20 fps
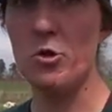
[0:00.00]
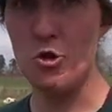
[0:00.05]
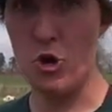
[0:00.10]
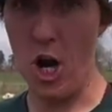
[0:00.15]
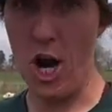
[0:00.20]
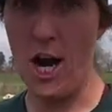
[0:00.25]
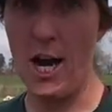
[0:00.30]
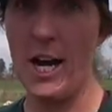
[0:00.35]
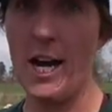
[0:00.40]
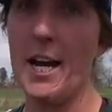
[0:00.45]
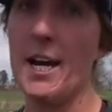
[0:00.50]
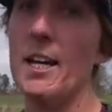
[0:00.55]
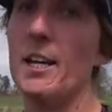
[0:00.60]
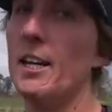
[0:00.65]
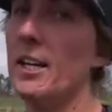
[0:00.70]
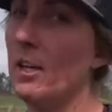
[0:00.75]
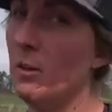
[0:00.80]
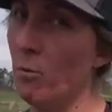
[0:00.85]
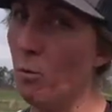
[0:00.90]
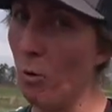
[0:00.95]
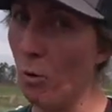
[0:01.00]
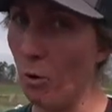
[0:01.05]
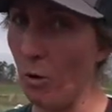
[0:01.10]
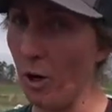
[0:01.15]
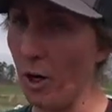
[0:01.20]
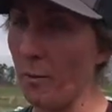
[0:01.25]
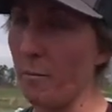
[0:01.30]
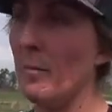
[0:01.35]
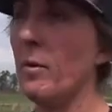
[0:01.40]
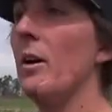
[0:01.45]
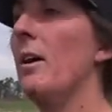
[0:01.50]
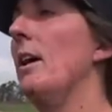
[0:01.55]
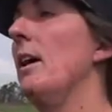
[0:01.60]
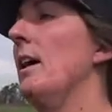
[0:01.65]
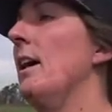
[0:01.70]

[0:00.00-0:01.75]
dry and warm.